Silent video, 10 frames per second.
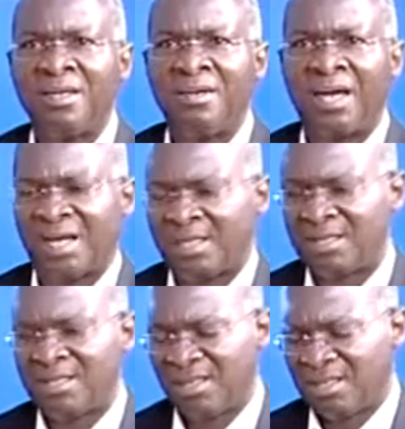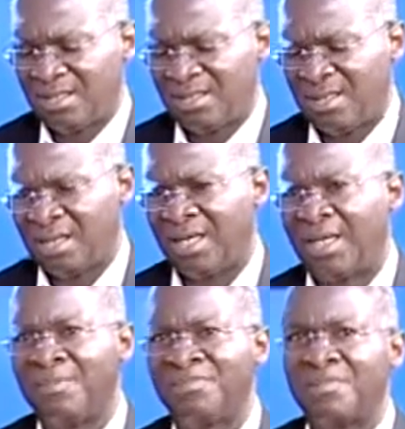And
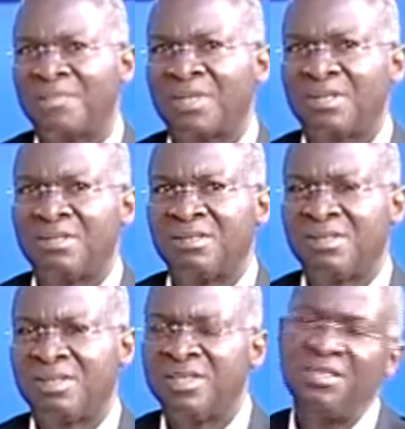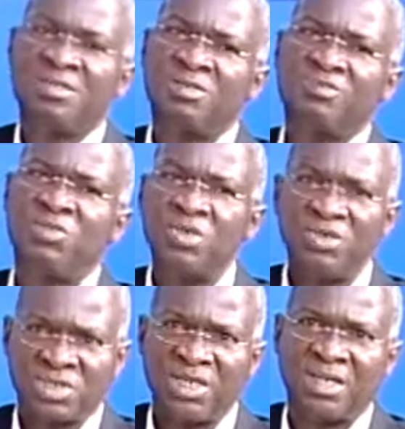the distribution
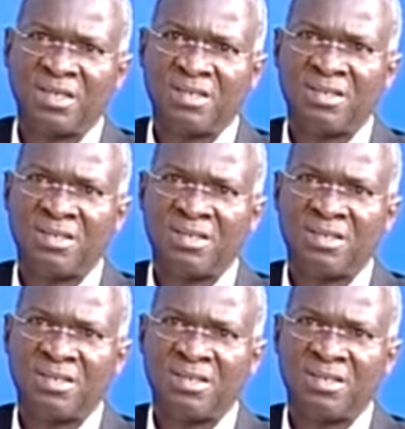chain